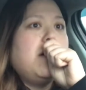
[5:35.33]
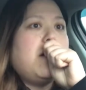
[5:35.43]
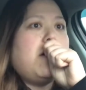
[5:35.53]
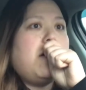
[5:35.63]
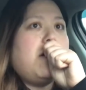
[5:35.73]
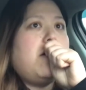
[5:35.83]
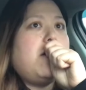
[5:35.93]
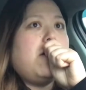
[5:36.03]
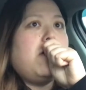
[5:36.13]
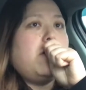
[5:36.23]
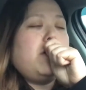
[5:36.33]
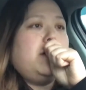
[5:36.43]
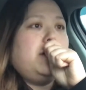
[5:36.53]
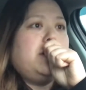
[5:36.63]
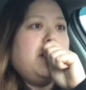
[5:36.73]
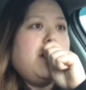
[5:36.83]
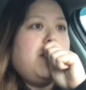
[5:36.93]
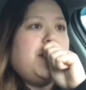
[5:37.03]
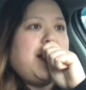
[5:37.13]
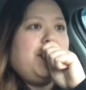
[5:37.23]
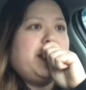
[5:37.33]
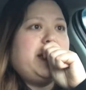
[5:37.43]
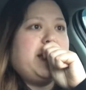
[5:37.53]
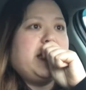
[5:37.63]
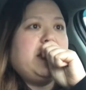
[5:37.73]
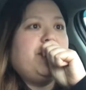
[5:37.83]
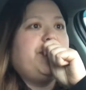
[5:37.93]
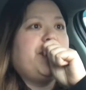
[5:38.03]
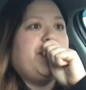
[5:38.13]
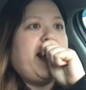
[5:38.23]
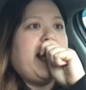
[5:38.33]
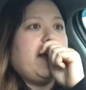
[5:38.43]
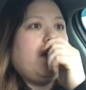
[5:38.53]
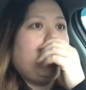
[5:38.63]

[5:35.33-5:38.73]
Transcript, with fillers: Oh, that was stressful for me.